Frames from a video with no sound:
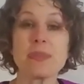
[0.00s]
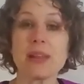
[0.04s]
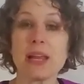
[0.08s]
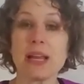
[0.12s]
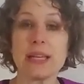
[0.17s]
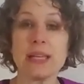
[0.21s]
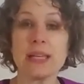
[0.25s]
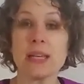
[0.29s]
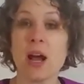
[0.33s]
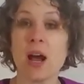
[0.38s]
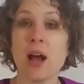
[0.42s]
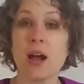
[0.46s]

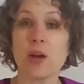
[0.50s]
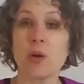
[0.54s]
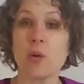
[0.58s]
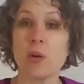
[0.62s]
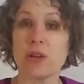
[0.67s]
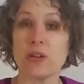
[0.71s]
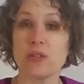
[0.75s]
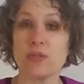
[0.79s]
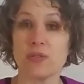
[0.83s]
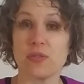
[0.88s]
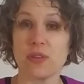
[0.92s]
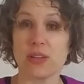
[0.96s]
not
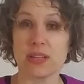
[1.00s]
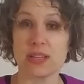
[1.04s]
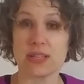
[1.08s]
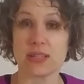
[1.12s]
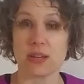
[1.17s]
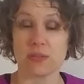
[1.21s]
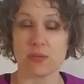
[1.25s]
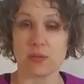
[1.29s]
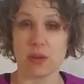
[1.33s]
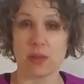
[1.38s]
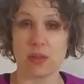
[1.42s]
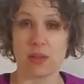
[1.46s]
going to fix
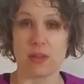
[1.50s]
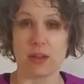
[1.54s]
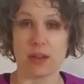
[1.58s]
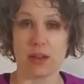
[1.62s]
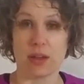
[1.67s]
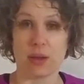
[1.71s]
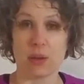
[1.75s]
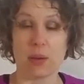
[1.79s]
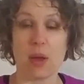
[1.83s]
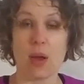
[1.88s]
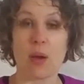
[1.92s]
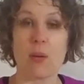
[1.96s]
everything.
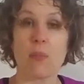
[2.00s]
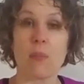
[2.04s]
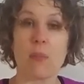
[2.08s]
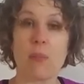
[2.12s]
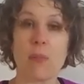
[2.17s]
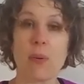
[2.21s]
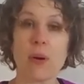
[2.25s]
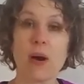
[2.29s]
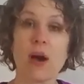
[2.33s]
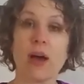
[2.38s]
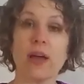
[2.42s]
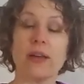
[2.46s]

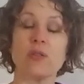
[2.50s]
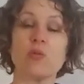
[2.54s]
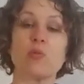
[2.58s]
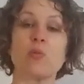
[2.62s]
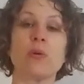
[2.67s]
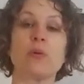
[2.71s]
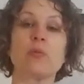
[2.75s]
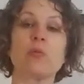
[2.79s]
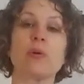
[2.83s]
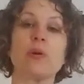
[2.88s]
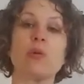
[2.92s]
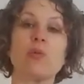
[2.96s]
But
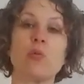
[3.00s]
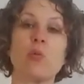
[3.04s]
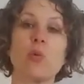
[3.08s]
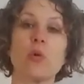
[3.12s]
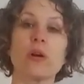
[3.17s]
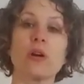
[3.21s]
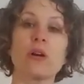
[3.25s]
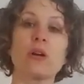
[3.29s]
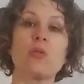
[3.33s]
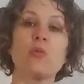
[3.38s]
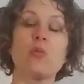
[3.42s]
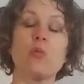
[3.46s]
when we
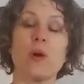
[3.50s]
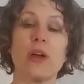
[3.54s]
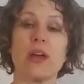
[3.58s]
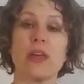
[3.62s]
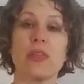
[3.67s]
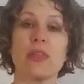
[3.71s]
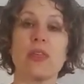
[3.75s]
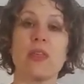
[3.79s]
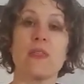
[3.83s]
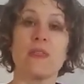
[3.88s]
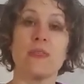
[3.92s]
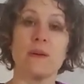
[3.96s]
work with
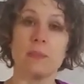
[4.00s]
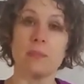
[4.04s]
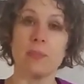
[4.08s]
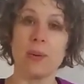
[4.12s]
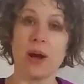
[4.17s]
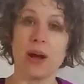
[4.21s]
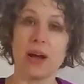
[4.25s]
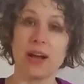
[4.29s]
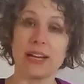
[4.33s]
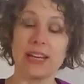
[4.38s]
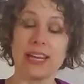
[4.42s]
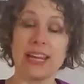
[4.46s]
the
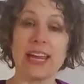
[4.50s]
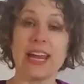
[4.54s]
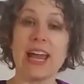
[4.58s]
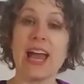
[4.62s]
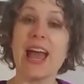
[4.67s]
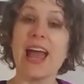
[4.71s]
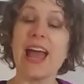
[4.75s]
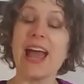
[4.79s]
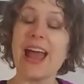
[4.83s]
body